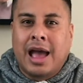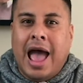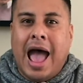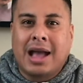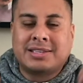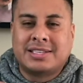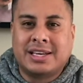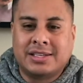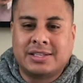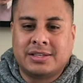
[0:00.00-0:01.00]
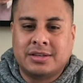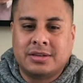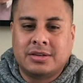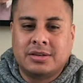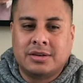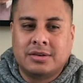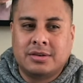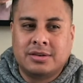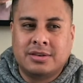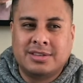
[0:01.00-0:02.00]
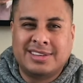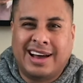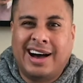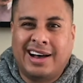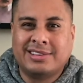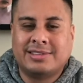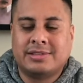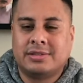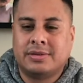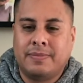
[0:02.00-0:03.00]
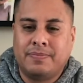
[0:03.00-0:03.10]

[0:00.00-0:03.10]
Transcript: access to us.